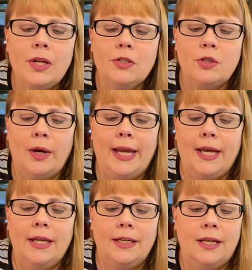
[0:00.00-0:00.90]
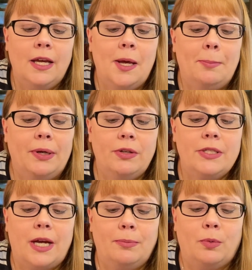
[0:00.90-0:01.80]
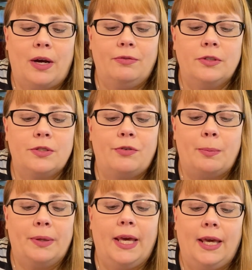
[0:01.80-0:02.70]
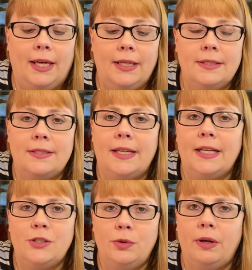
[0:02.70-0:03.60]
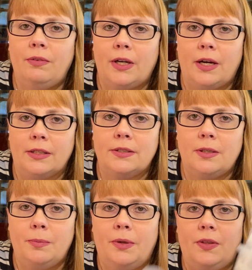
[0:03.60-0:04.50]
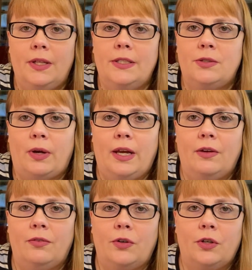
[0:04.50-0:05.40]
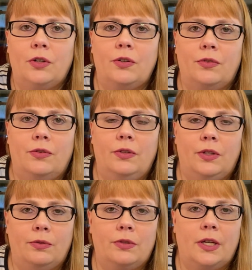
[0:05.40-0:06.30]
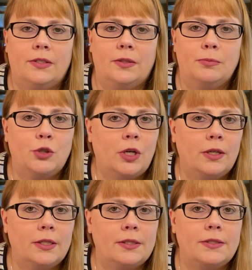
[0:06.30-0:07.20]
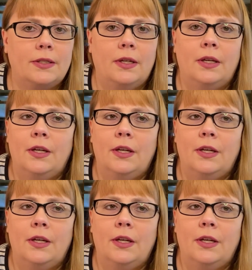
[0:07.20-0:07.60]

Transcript: So I had berry topped waffles from Kay's, and I do have a custom in this, so I have her, you know, custom chunks.